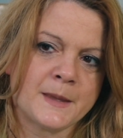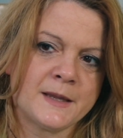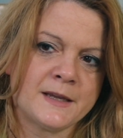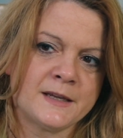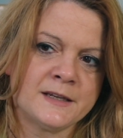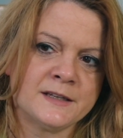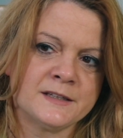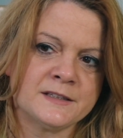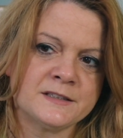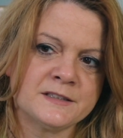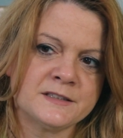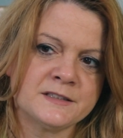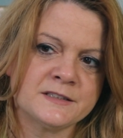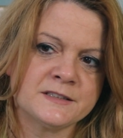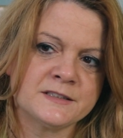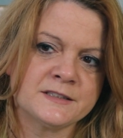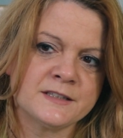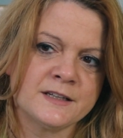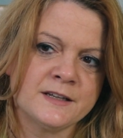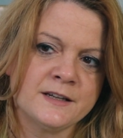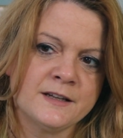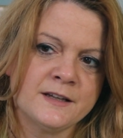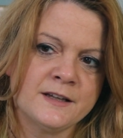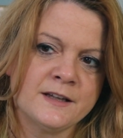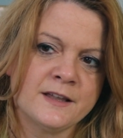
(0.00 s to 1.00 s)
is
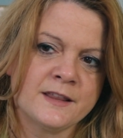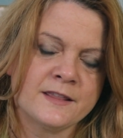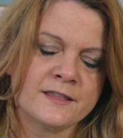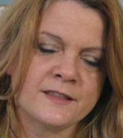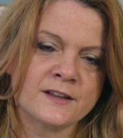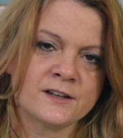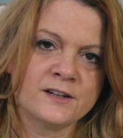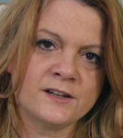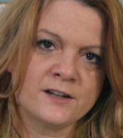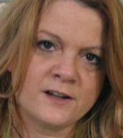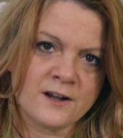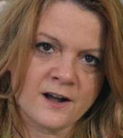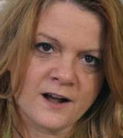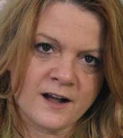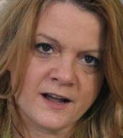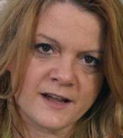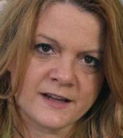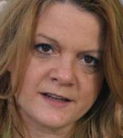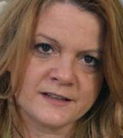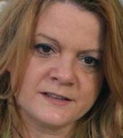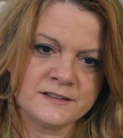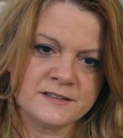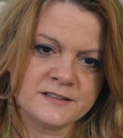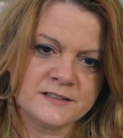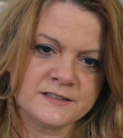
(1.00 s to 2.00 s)
the
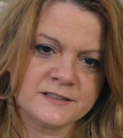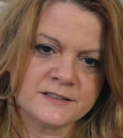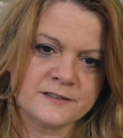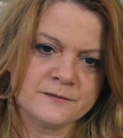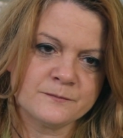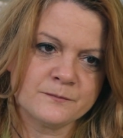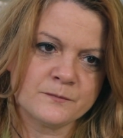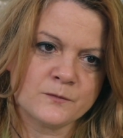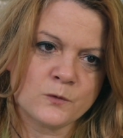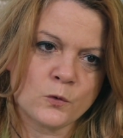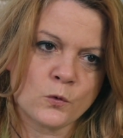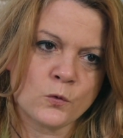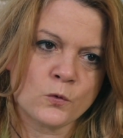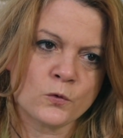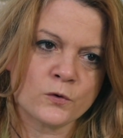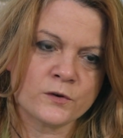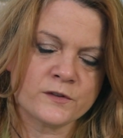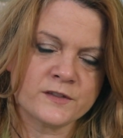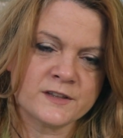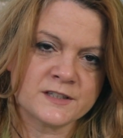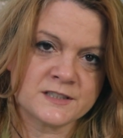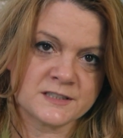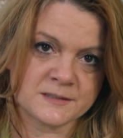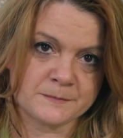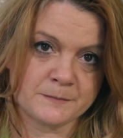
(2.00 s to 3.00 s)
guides or
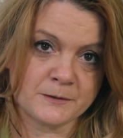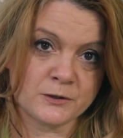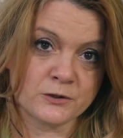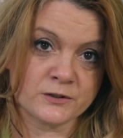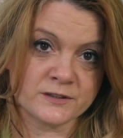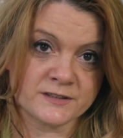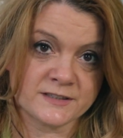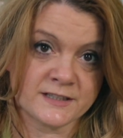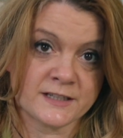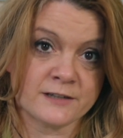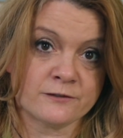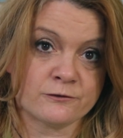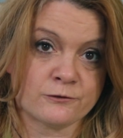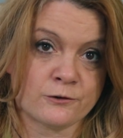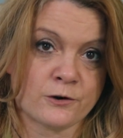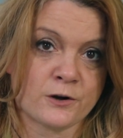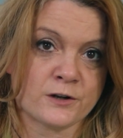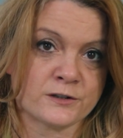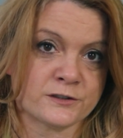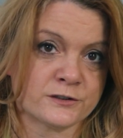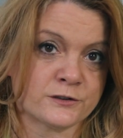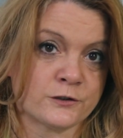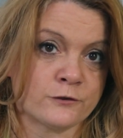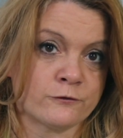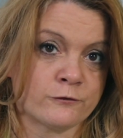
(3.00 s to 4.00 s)
the spirits that have
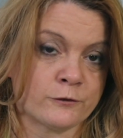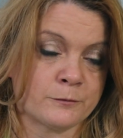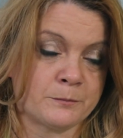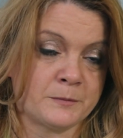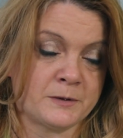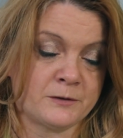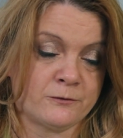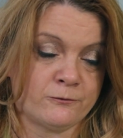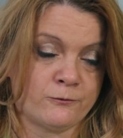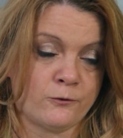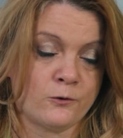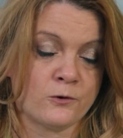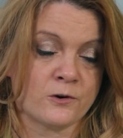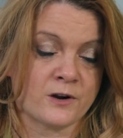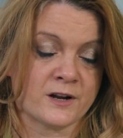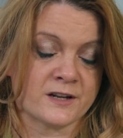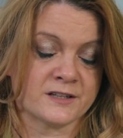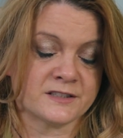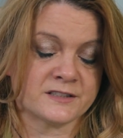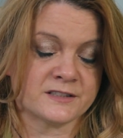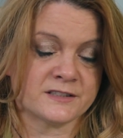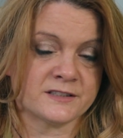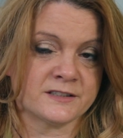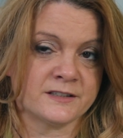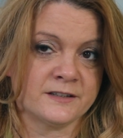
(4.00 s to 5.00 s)
crossed over before
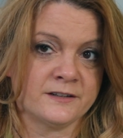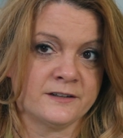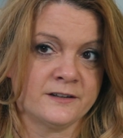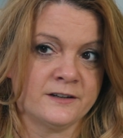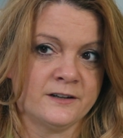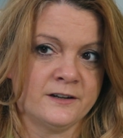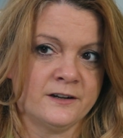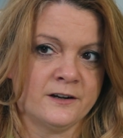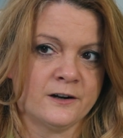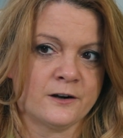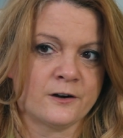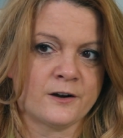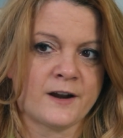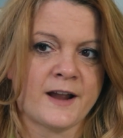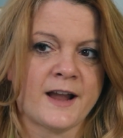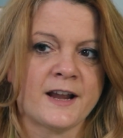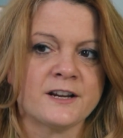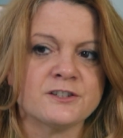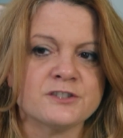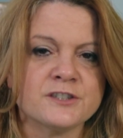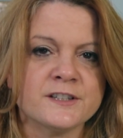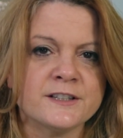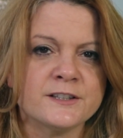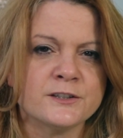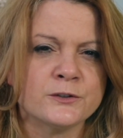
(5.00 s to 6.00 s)
us are
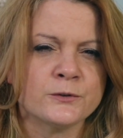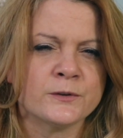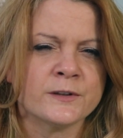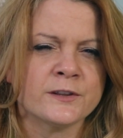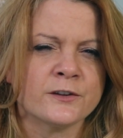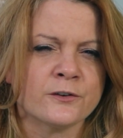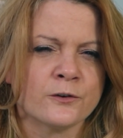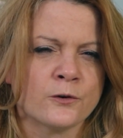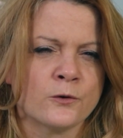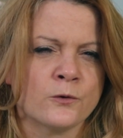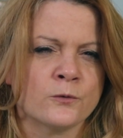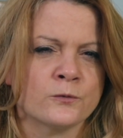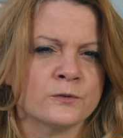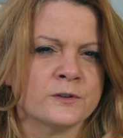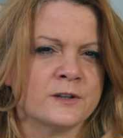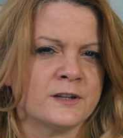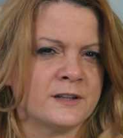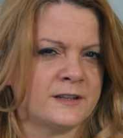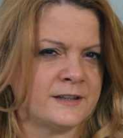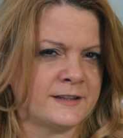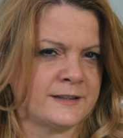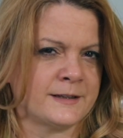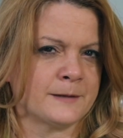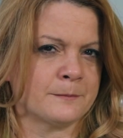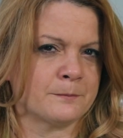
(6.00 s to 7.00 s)
actually doing their own
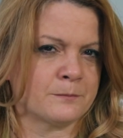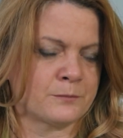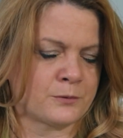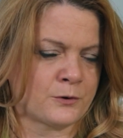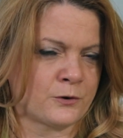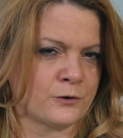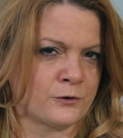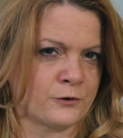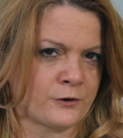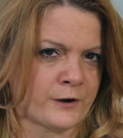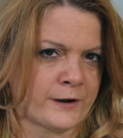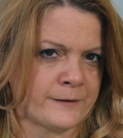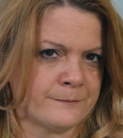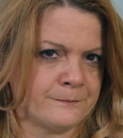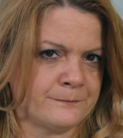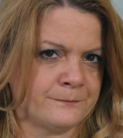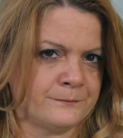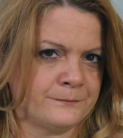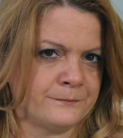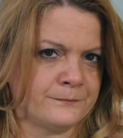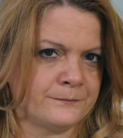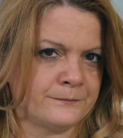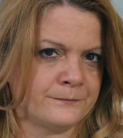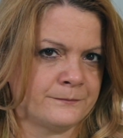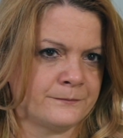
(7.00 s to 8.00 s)
cleanup program.
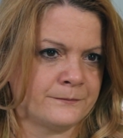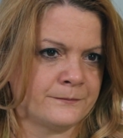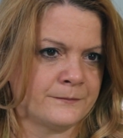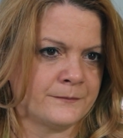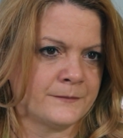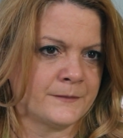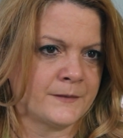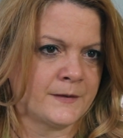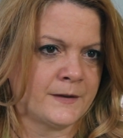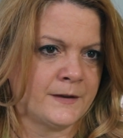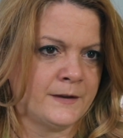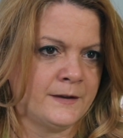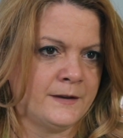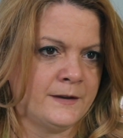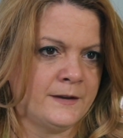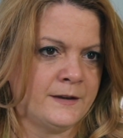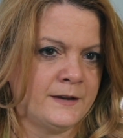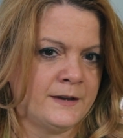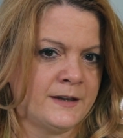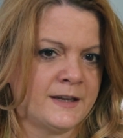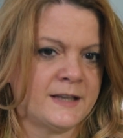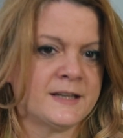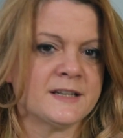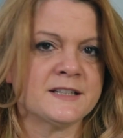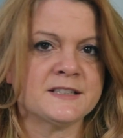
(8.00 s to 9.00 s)

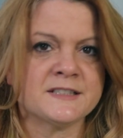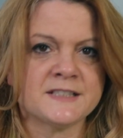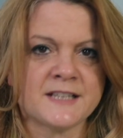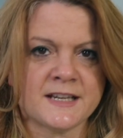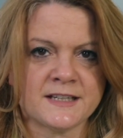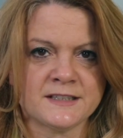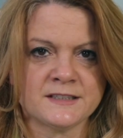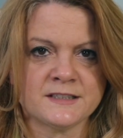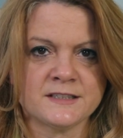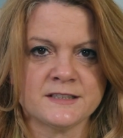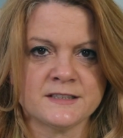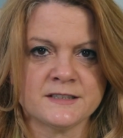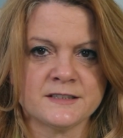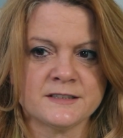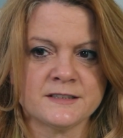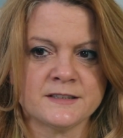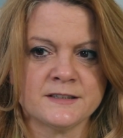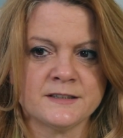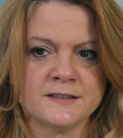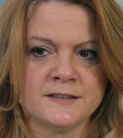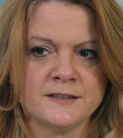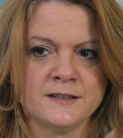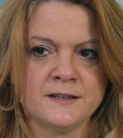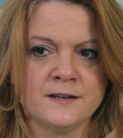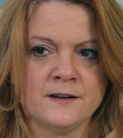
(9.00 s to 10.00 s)
In a sense,
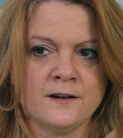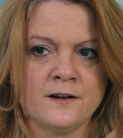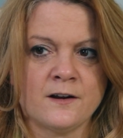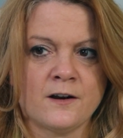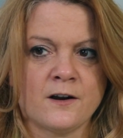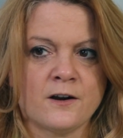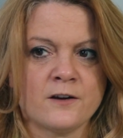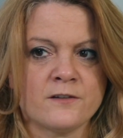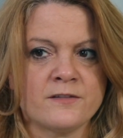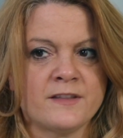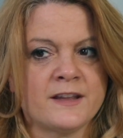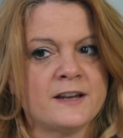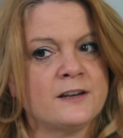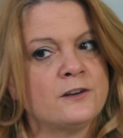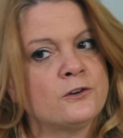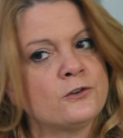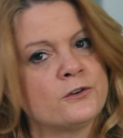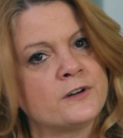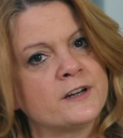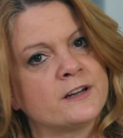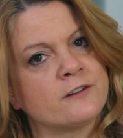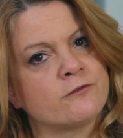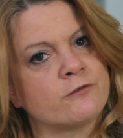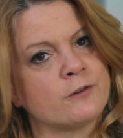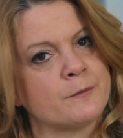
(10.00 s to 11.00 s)
are they
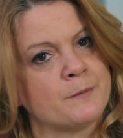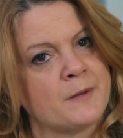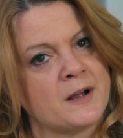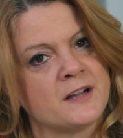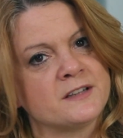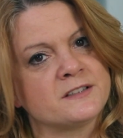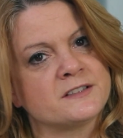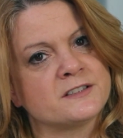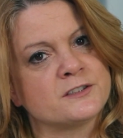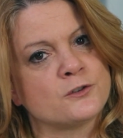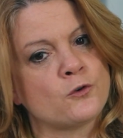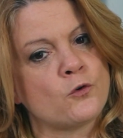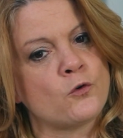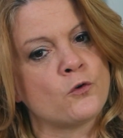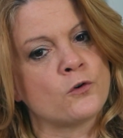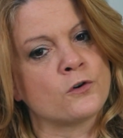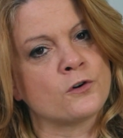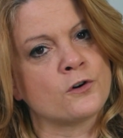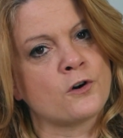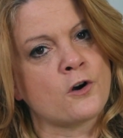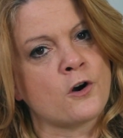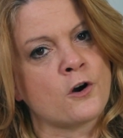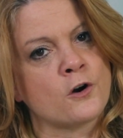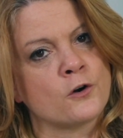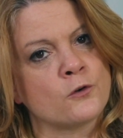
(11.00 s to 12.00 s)
learning from us
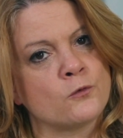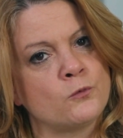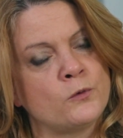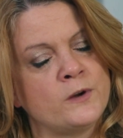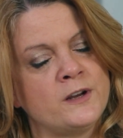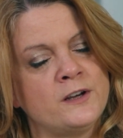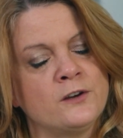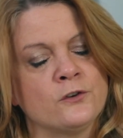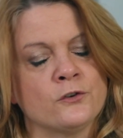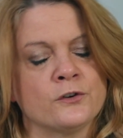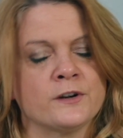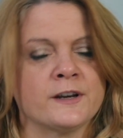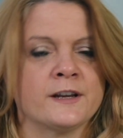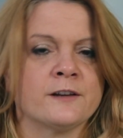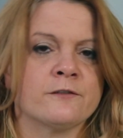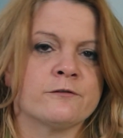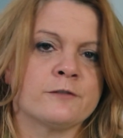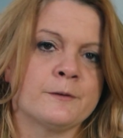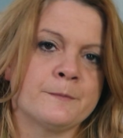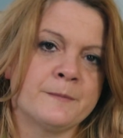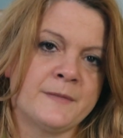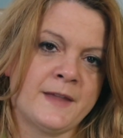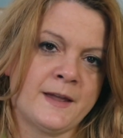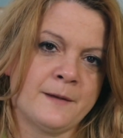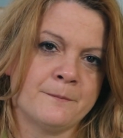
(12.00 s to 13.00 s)
or are we learning
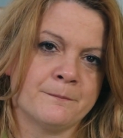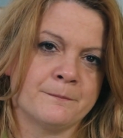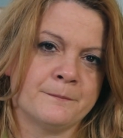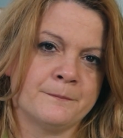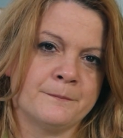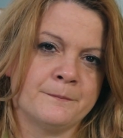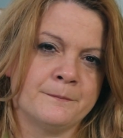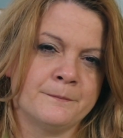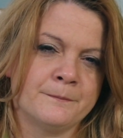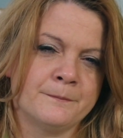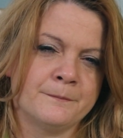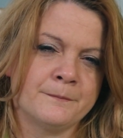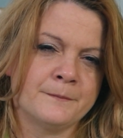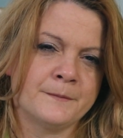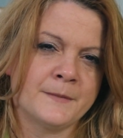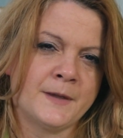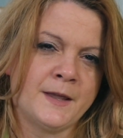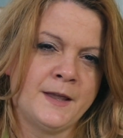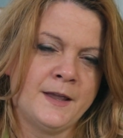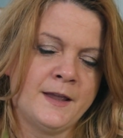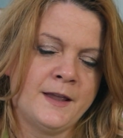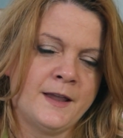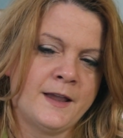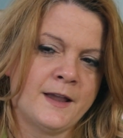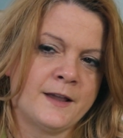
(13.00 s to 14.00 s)
from them?
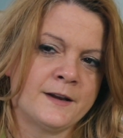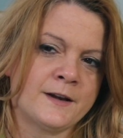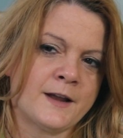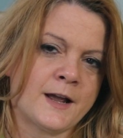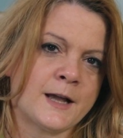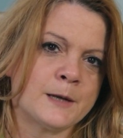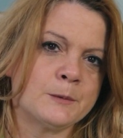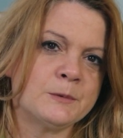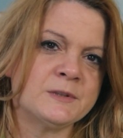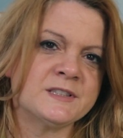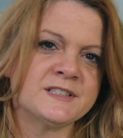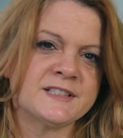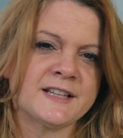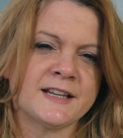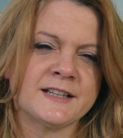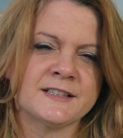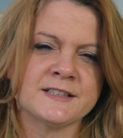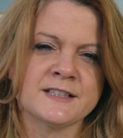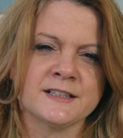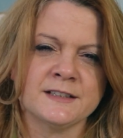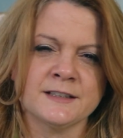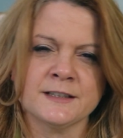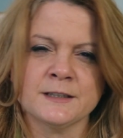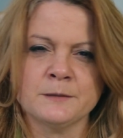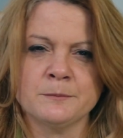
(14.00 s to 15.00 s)
And I would say
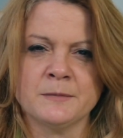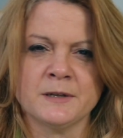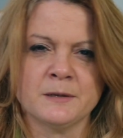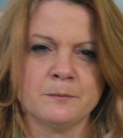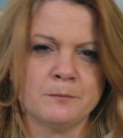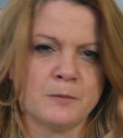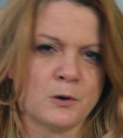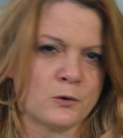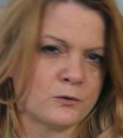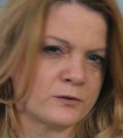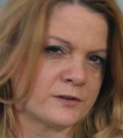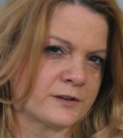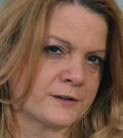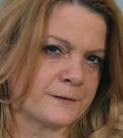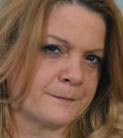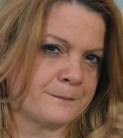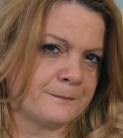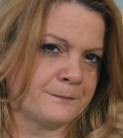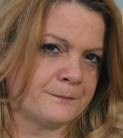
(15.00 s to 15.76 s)
it's a little bit of both,